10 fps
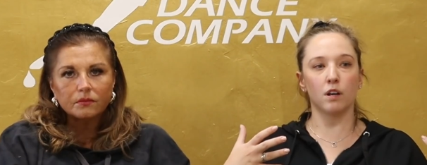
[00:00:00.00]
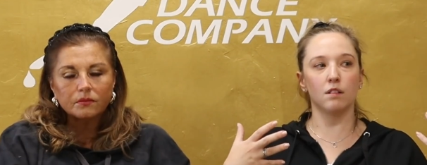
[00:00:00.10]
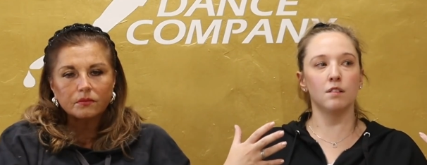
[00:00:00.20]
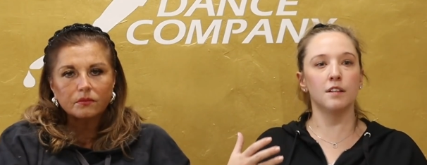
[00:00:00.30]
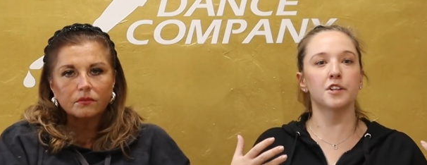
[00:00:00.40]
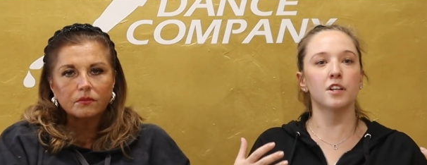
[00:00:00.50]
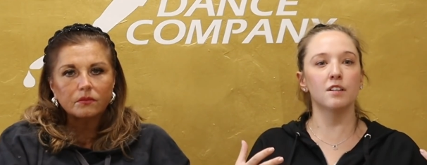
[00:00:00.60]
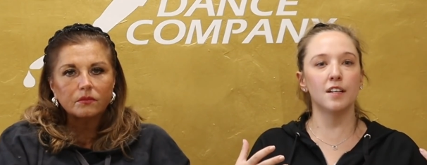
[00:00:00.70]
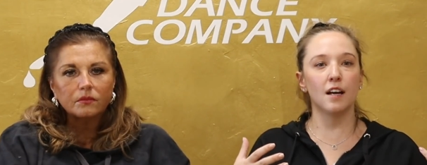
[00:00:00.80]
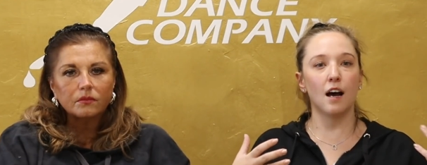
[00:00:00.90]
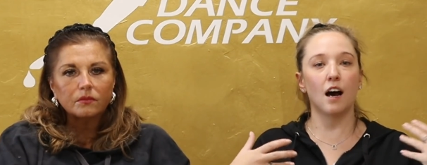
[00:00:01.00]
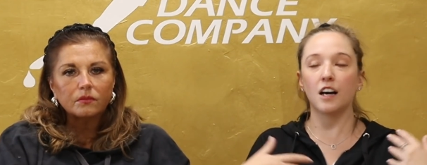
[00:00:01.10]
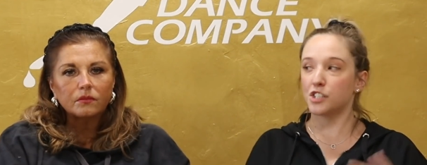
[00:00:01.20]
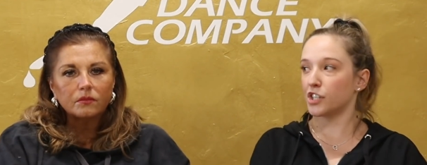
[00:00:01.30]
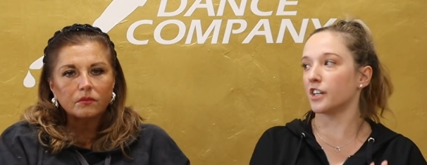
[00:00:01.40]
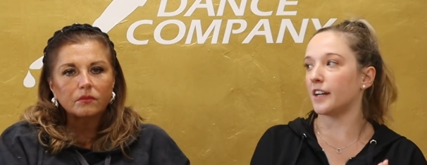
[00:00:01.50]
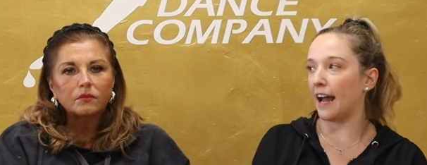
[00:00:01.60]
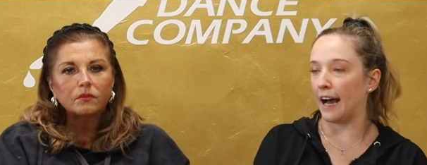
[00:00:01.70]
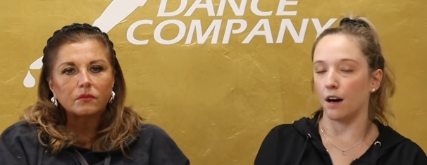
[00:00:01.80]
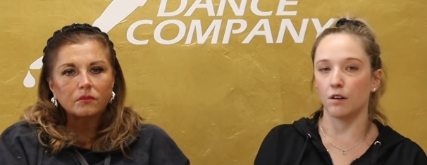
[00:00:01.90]
Speaker 1: were literally
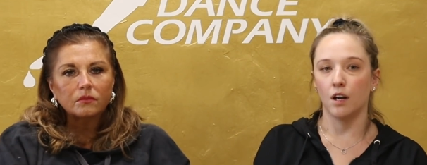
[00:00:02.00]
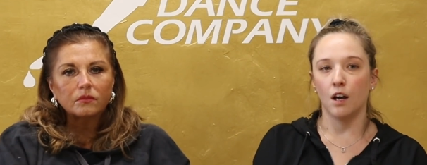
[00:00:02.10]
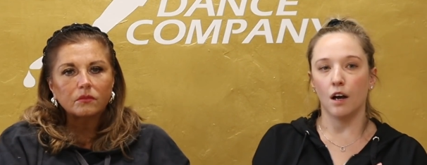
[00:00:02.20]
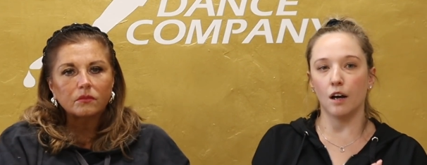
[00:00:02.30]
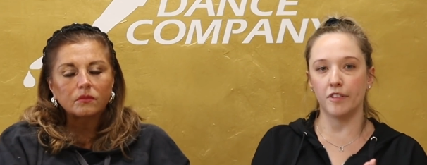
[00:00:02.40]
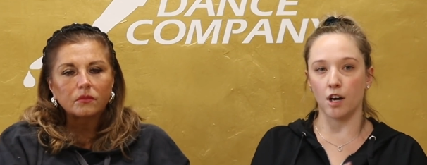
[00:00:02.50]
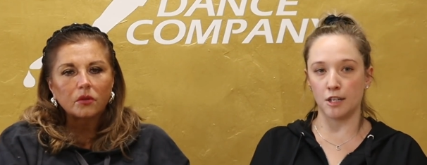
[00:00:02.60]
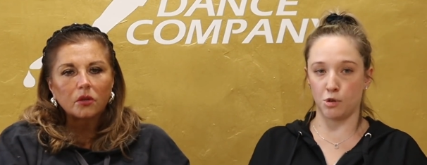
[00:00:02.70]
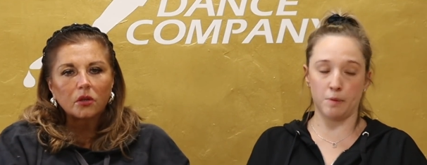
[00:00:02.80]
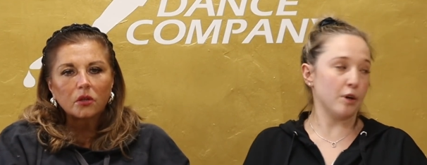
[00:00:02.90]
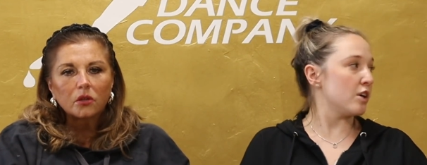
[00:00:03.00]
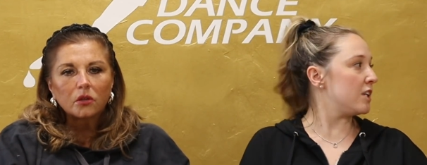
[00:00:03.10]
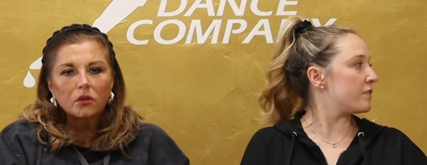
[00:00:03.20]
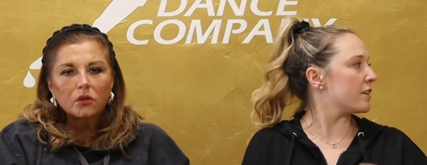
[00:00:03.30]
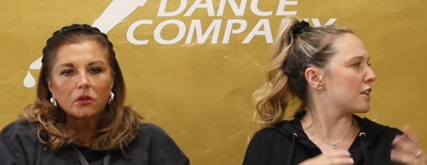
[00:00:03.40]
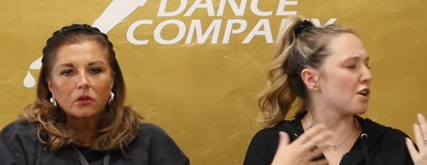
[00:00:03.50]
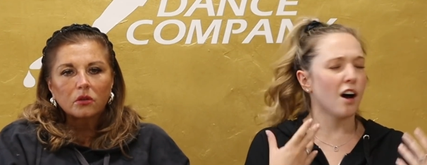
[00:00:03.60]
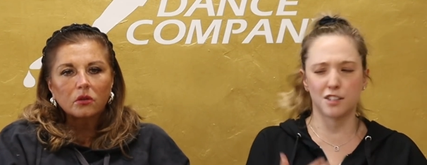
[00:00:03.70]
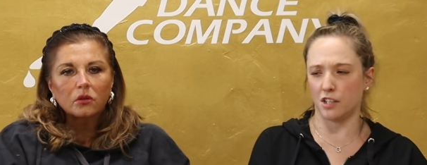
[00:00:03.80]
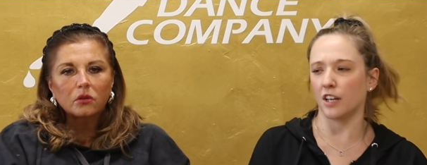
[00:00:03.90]
ushered out of the auditorium. We couldn't even like
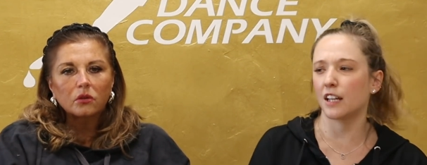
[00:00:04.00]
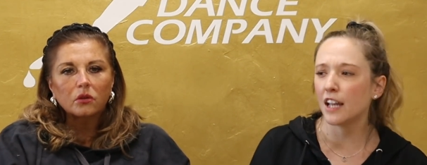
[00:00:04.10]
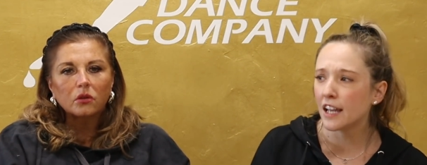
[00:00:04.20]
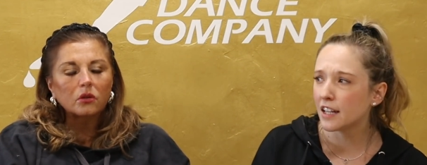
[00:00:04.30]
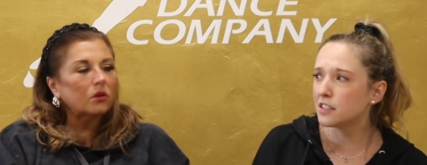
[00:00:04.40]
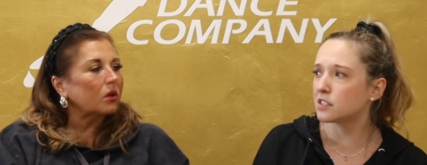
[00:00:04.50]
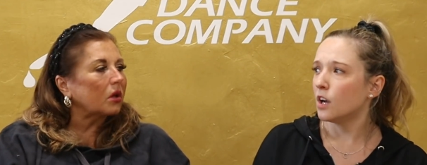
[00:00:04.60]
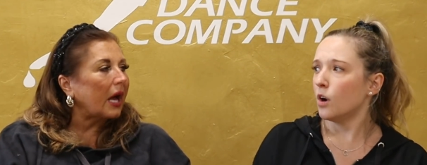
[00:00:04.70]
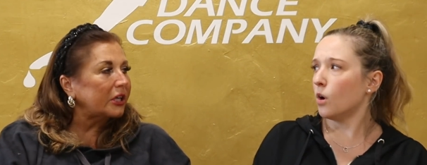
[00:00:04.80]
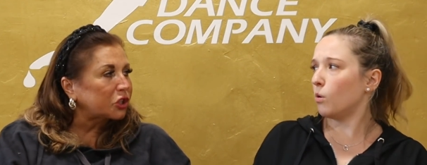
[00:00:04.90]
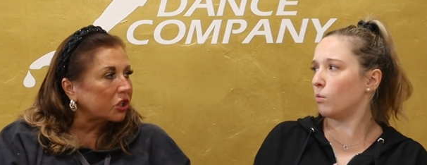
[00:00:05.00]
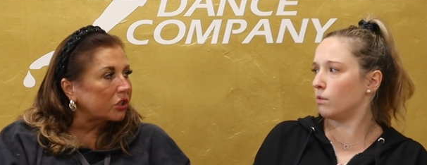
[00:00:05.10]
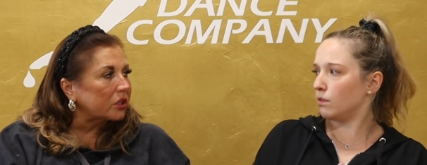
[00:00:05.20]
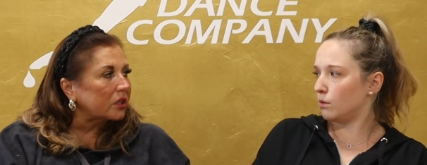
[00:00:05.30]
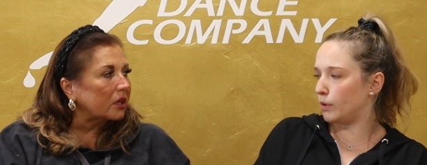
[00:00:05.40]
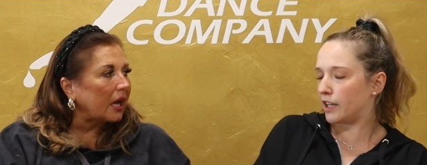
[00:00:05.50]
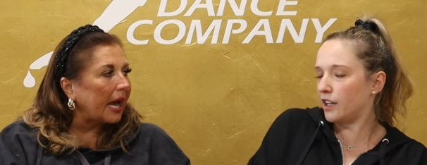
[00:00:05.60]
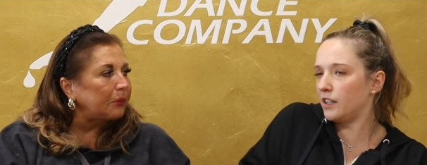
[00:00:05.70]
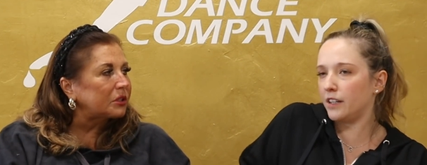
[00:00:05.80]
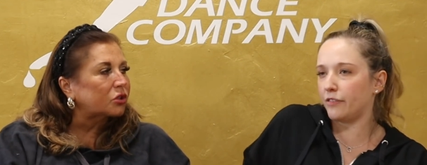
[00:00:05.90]
talk to the kids.
Speaker 2: Usher. We
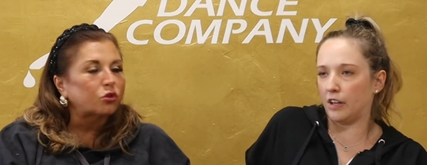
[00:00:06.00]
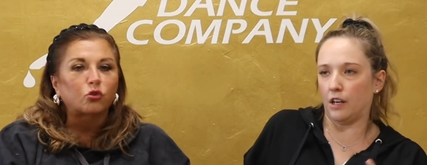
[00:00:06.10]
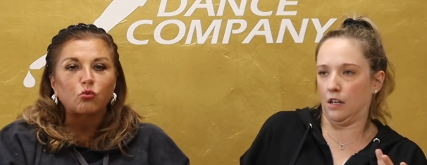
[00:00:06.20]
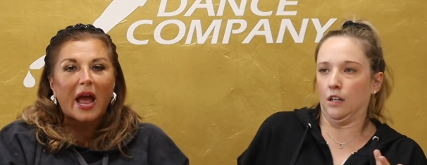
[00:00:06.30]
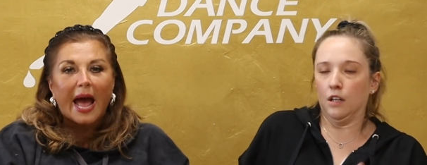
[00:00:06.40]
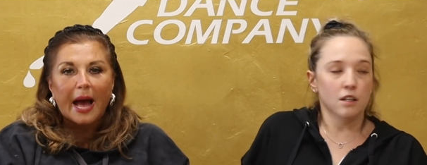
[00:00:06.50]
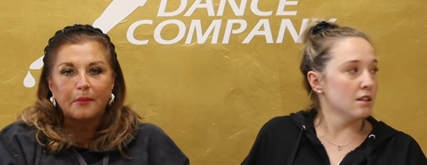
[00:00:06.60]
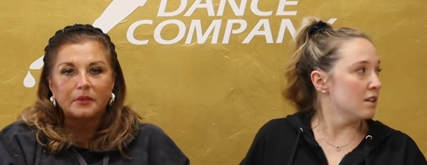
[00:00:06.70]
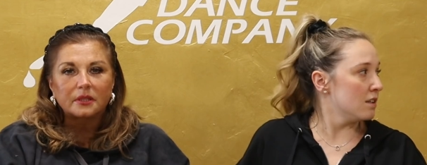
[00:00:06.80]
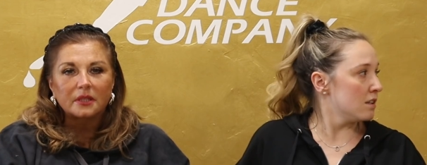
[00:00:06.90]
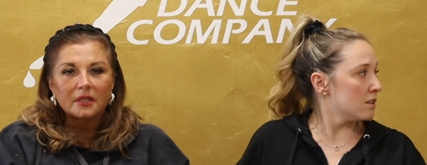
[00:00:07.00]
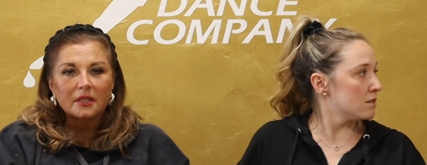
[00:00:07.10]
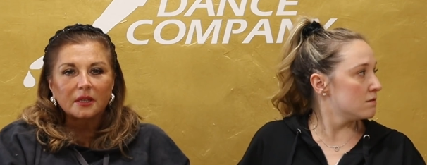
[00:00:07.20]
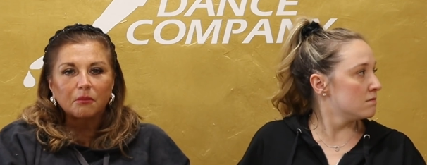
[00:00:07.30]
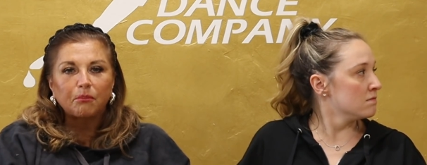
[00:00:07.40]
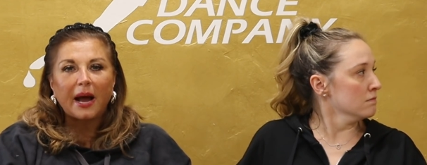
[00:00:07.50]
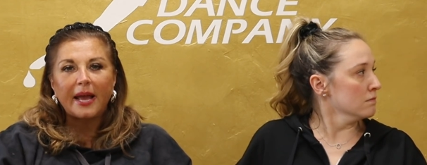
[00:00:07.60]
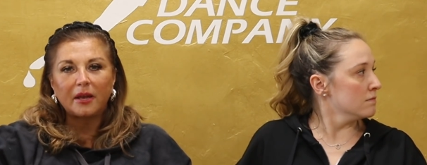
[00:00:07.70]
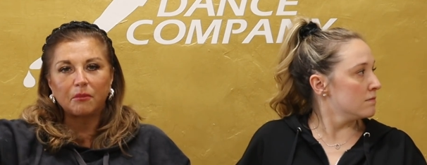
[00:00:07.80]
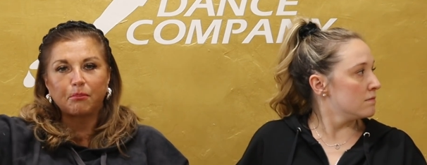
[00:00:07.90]
could I was even grabbed
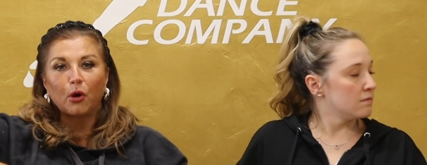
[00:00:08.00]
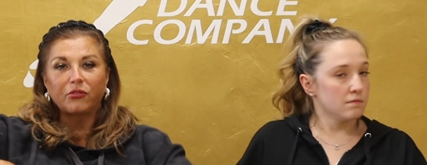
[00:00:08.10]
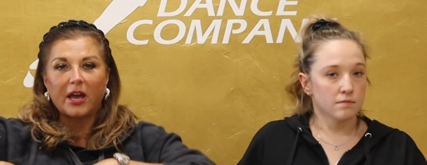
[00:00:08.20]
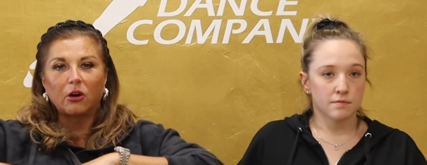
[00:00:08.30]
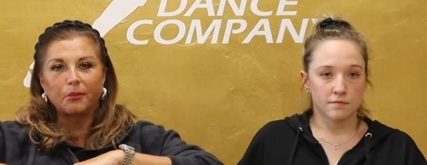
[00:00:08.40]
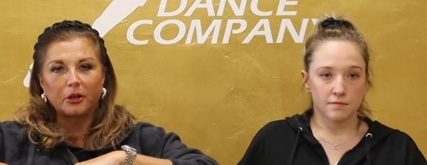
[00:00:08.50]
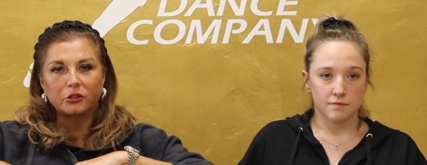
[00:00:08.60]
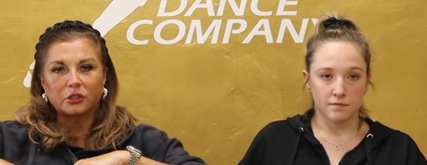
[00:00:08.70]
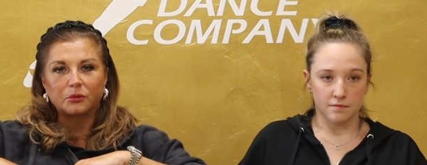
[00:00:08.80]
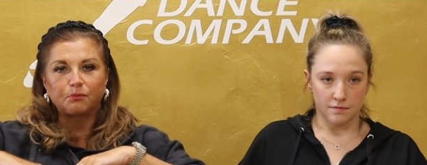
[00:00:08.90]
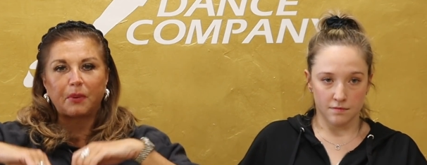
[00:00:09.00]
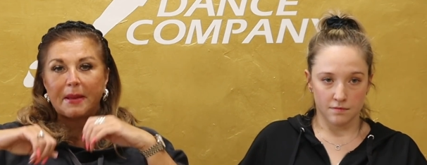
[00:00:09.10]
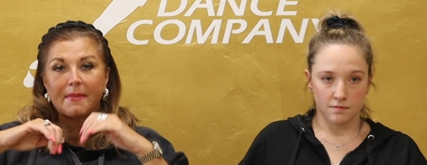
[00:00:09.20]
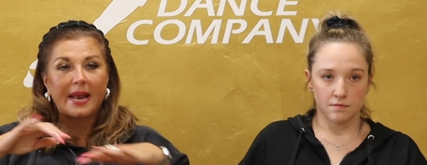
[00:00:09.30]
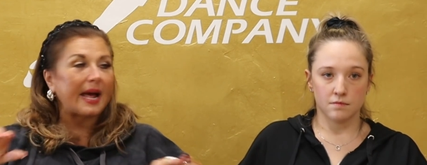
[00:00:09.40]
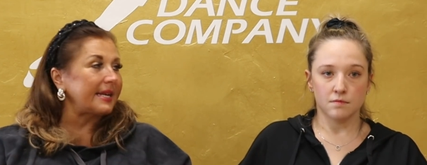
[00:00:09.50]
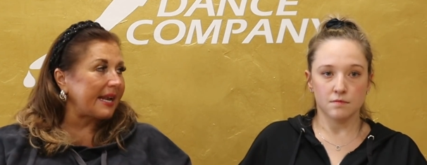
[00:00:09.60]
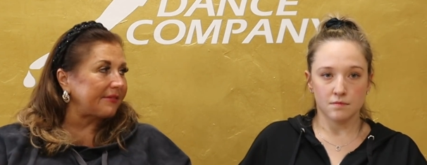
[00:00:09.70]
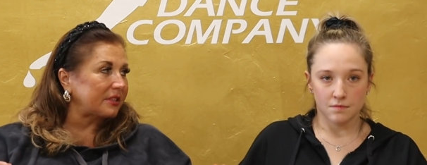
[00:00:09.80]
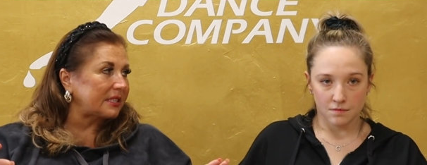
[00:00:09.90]
by both elbows by men
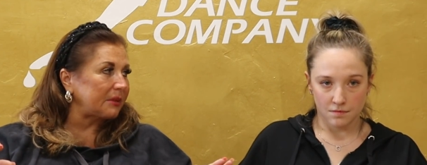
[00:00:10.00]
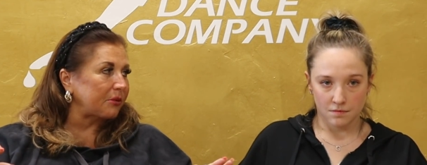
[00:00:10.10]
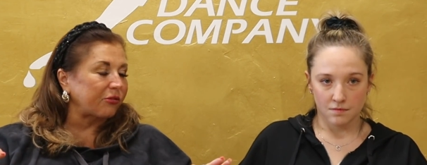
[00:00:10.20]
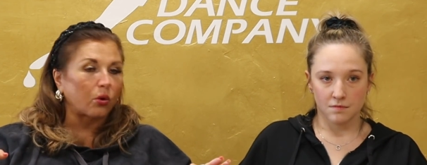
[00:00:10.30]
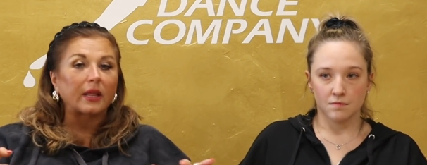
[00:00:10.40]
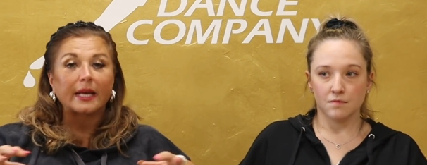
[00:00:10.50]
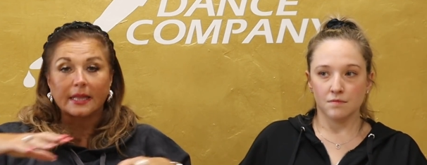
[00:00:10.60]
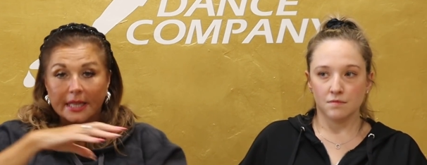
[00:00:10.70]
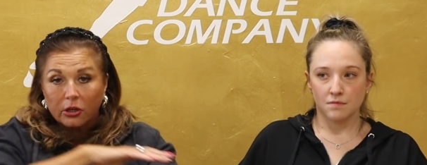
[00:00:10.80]
I'd never seen before, like